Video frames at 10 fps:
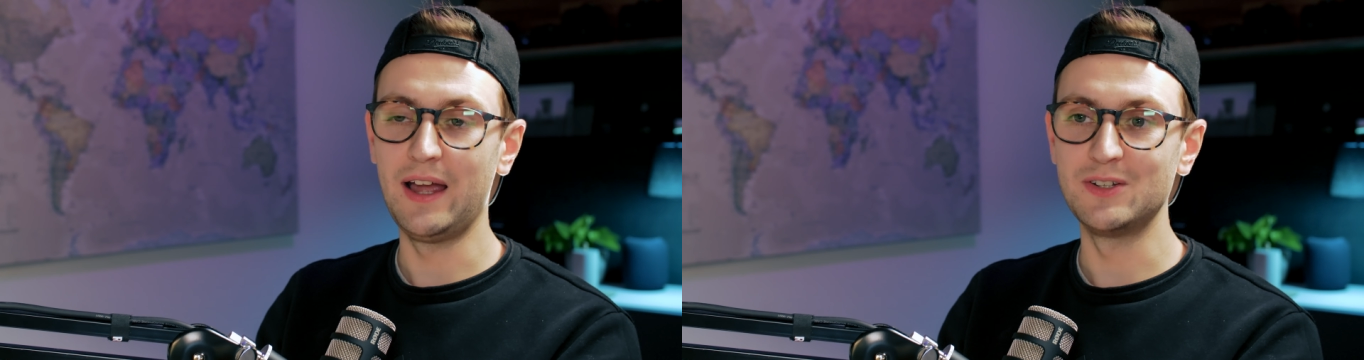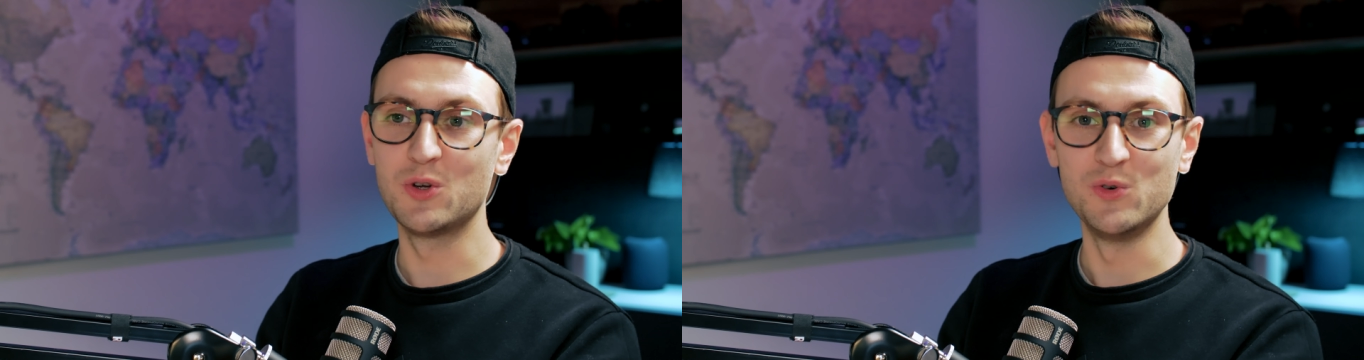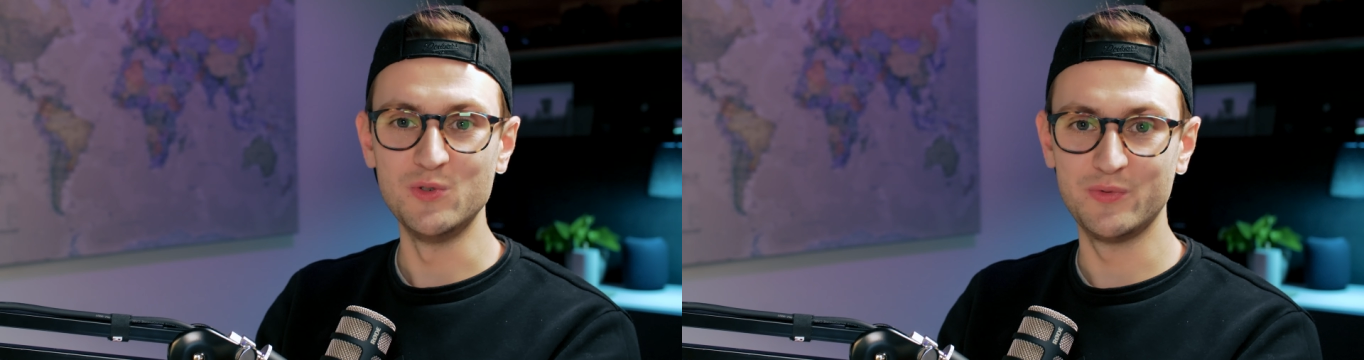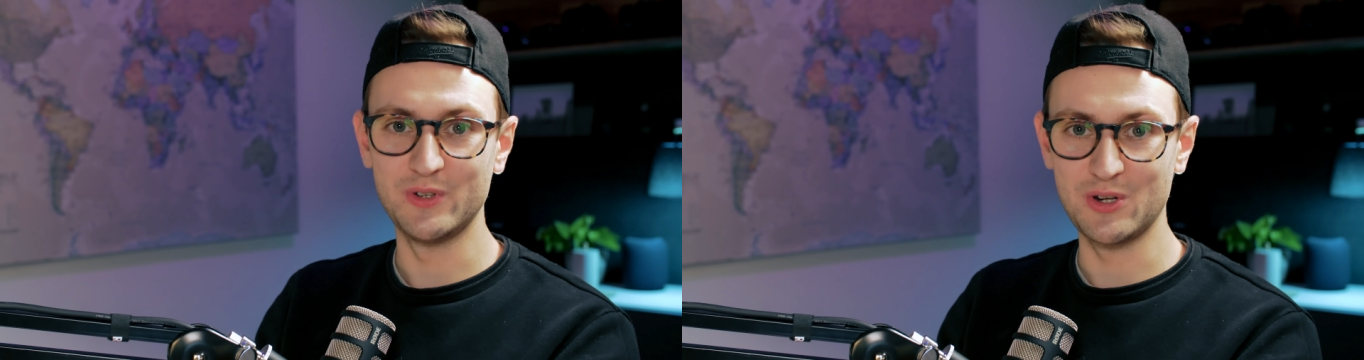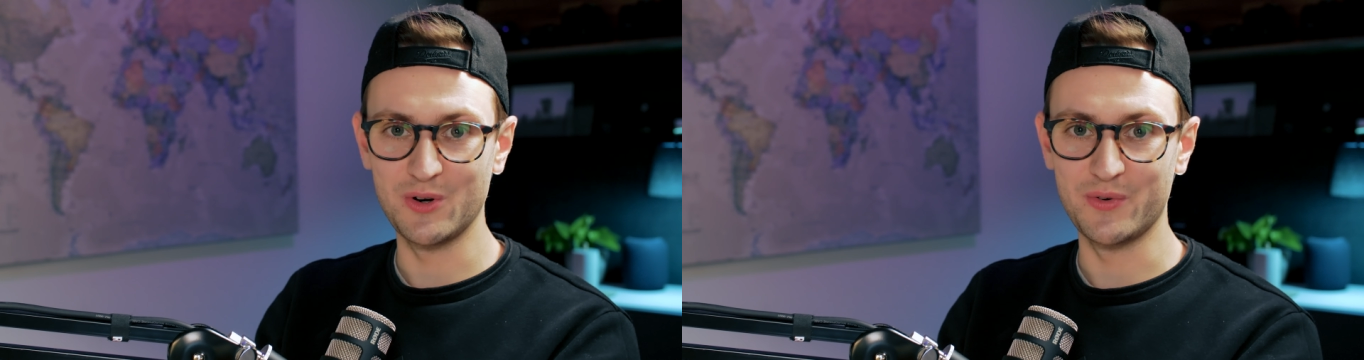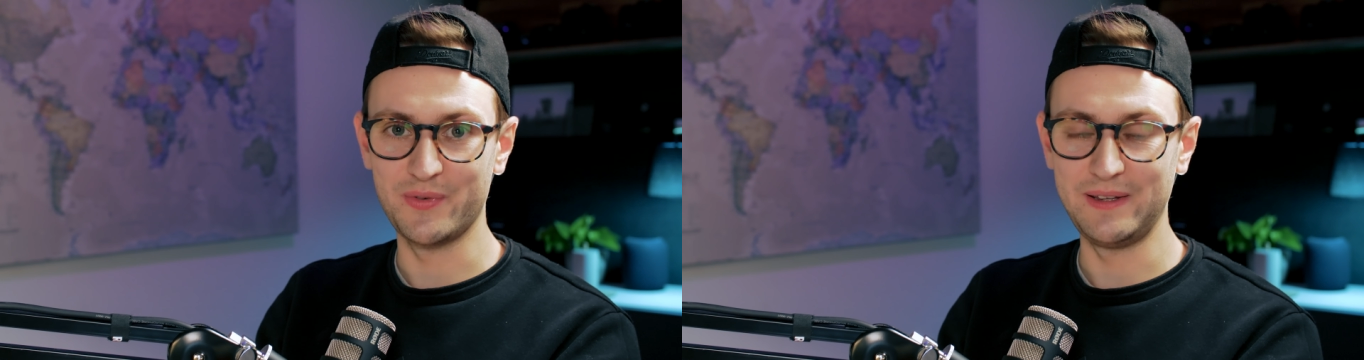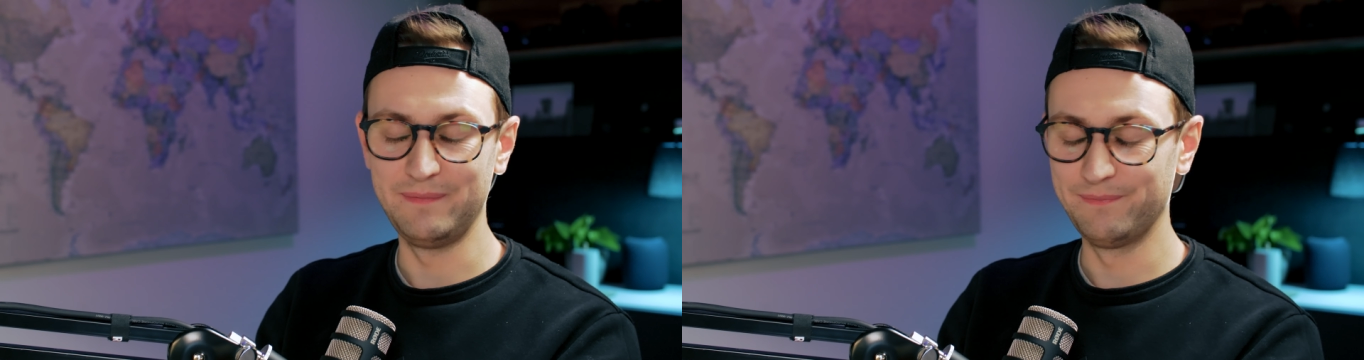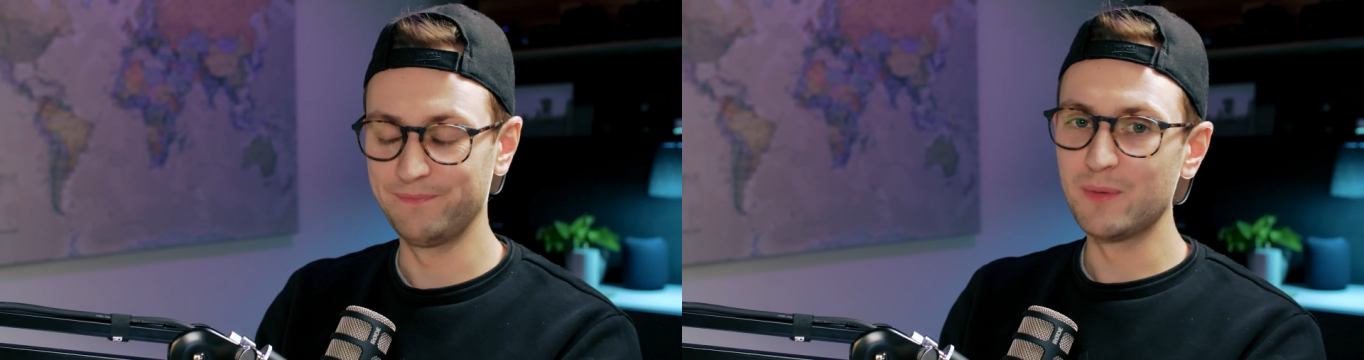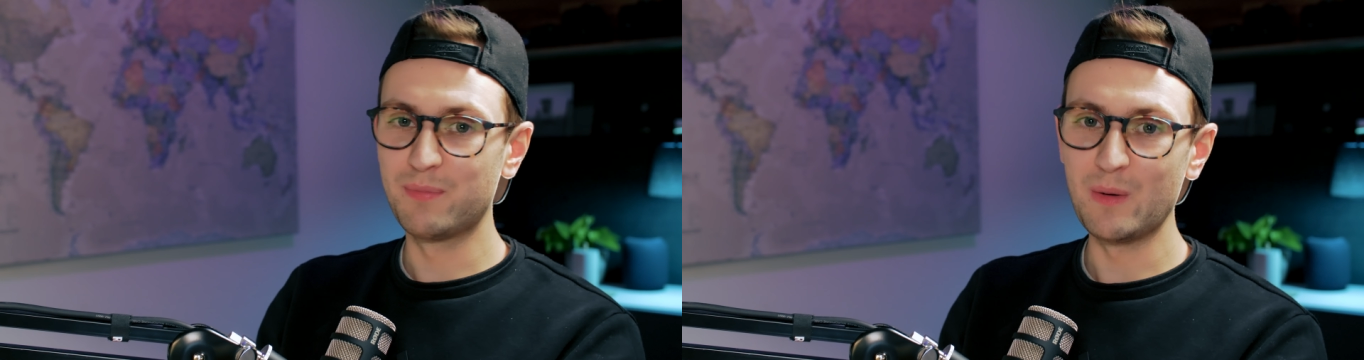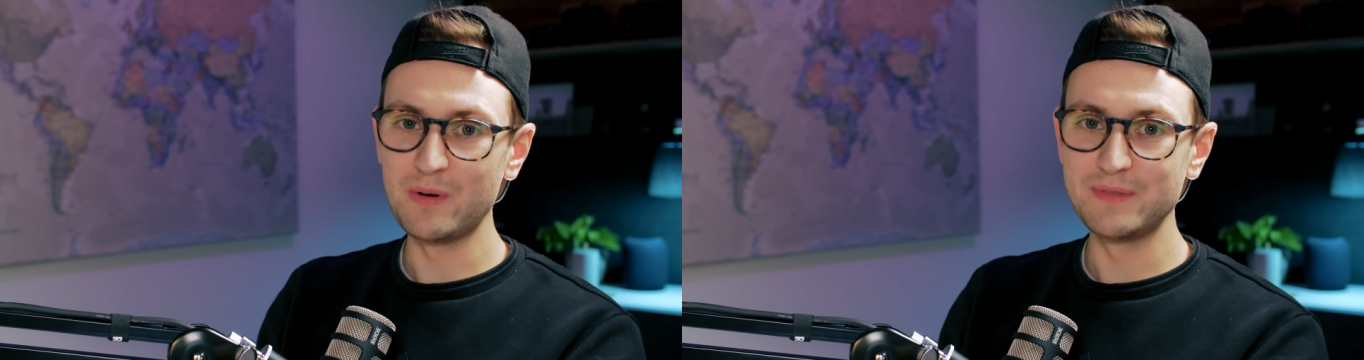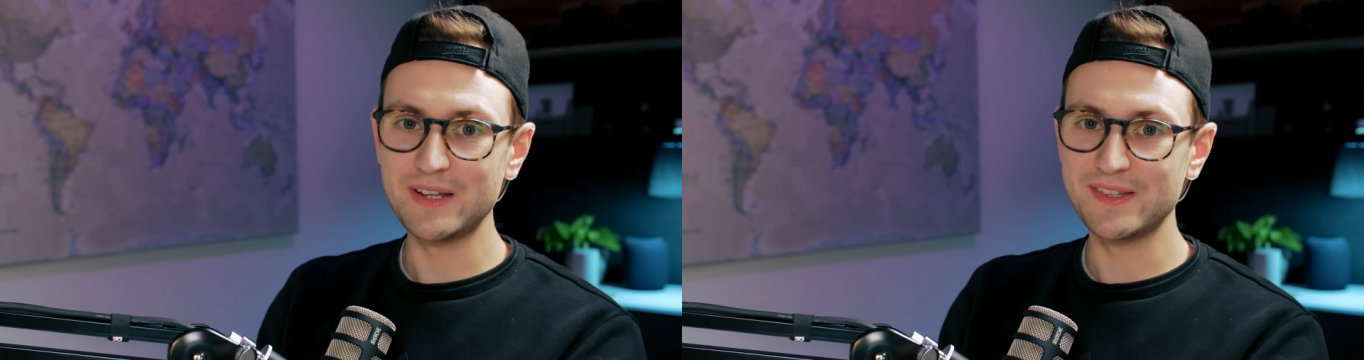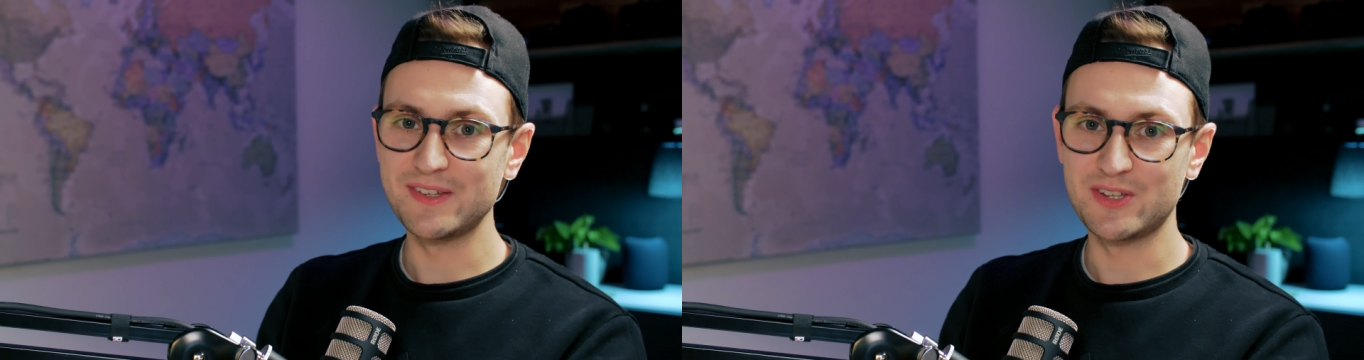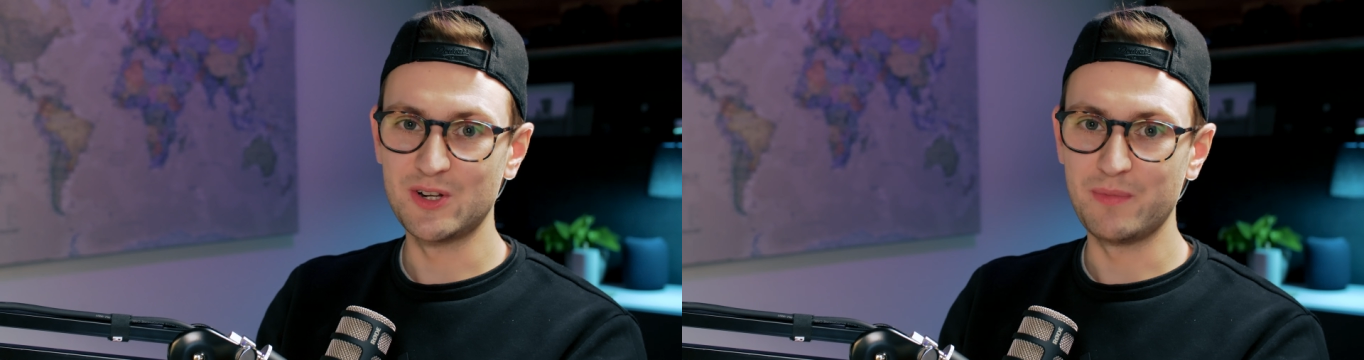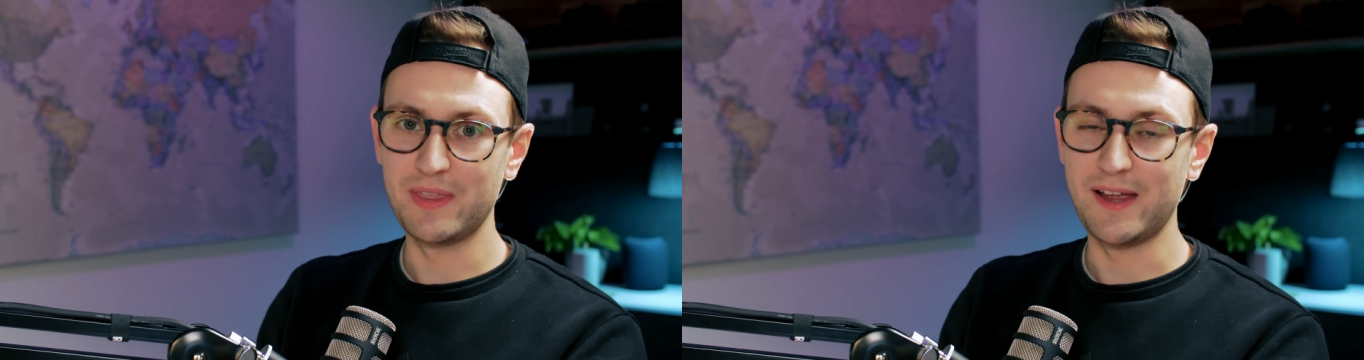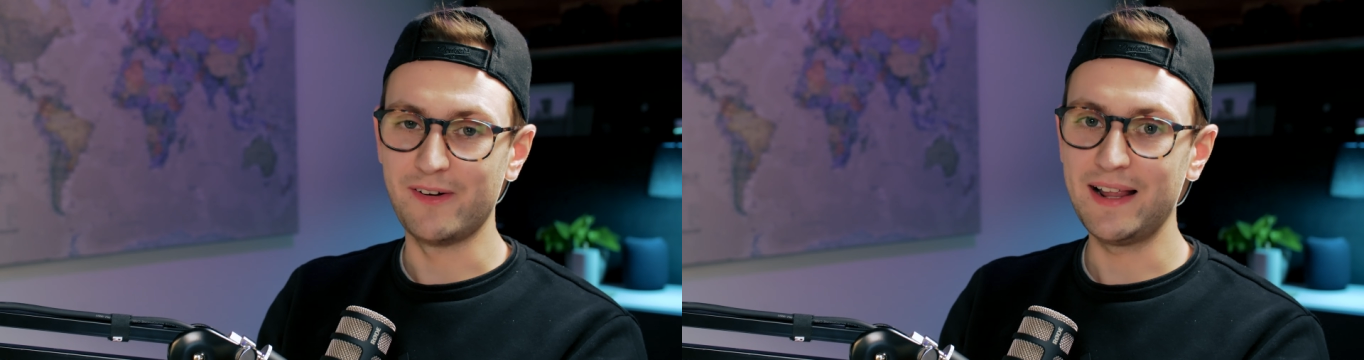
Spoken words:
and call photography. But the problem doesn't stop there.